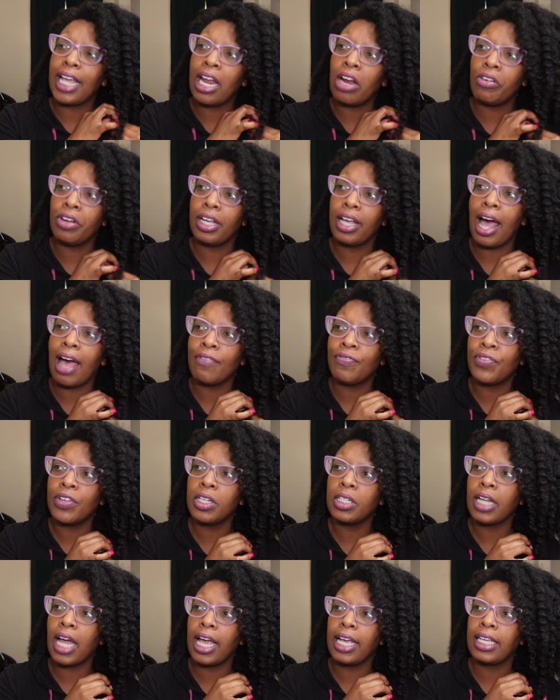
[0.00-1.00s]
area, I
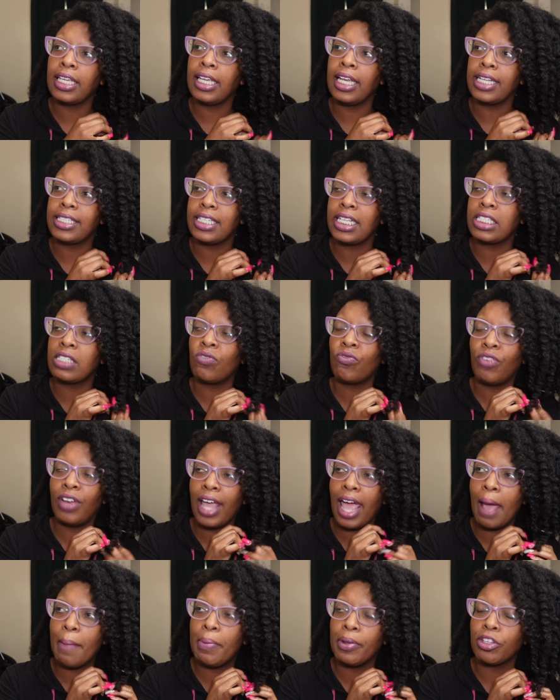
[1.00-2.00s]
feel like yes, it's flat,